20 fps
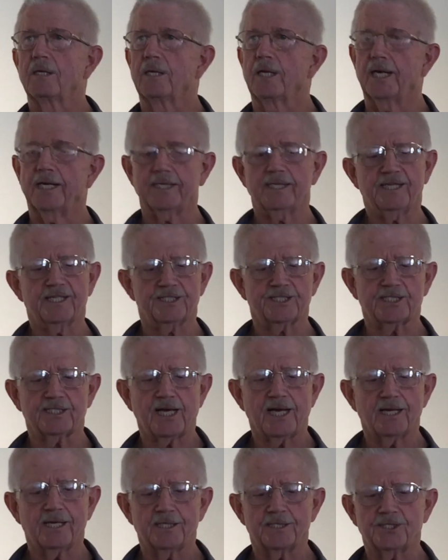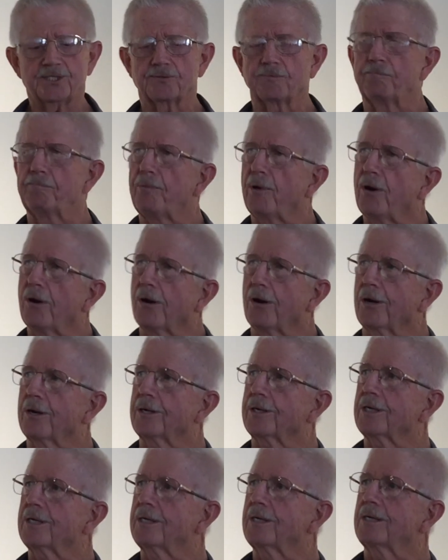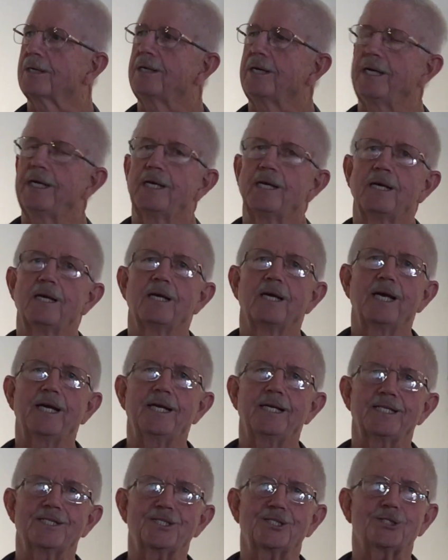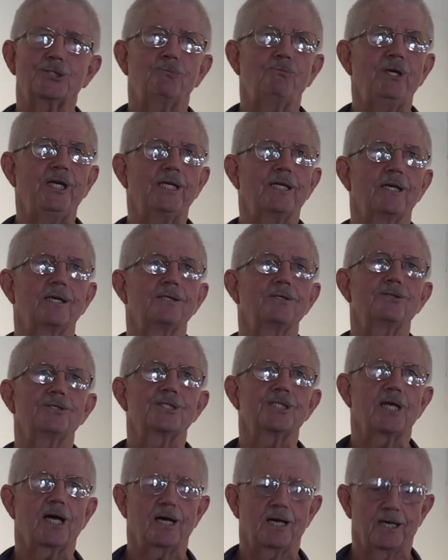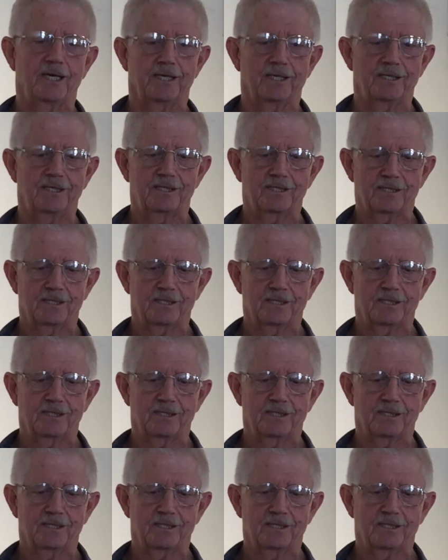like the silence of bark and its sweet underside,